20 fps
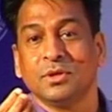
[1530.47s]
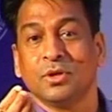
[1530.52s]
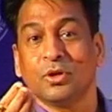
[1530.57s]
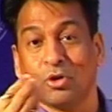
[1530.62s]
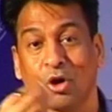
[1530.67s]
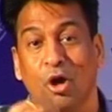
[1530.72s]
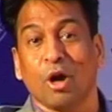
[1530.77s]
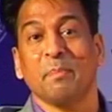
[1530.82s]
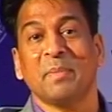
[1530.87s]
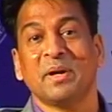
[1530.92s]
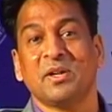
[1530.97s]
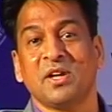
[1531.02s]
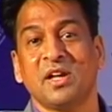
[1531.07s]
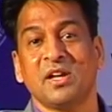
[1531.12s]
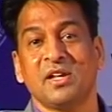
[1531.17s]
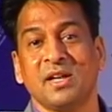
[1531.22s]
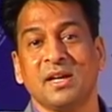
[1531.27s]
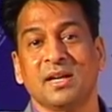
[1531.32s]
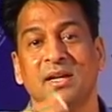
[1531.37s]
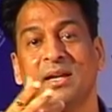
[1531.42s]
raw
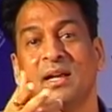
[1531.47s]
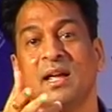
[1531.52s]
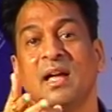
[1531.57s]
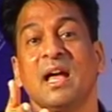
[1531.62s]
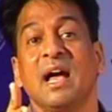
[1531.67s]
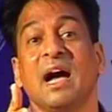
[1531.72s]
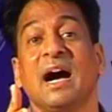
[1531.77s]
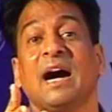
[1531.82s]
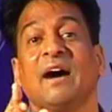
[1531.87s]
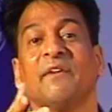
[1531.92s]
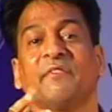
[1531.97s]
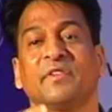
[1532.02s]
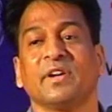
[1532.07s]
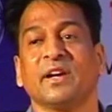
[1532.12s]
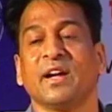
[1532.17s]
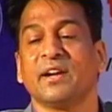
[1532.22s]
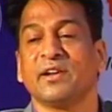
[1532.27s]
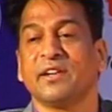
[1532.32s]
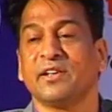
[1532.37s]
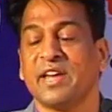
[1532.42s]
material after
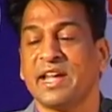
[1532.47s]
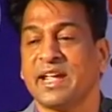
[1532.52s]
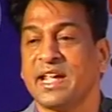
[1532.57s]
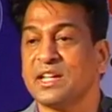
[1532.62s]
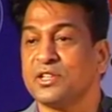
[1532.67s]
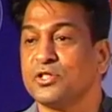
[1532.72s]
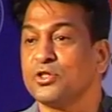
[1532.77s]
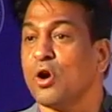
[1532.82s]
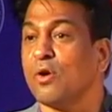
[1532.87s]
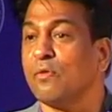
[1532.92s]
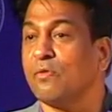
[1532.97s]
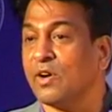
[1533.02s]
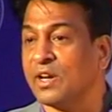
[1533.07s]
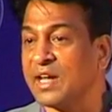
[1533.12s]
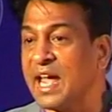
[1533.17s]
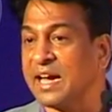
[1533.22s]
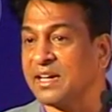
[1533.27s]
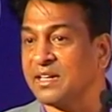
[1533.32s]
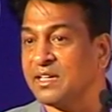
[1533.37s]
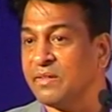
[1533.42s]
undertaking job work
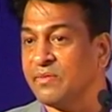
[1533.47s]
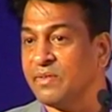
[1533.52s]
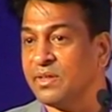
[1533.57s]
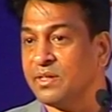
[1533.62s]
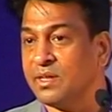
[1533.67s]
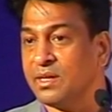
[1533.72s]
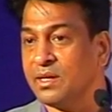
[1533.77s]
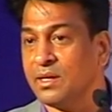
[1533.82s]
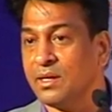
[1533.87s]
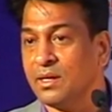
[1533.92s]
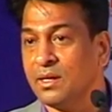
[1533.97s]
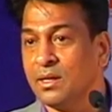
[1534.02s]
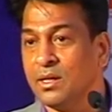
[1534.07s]
activity.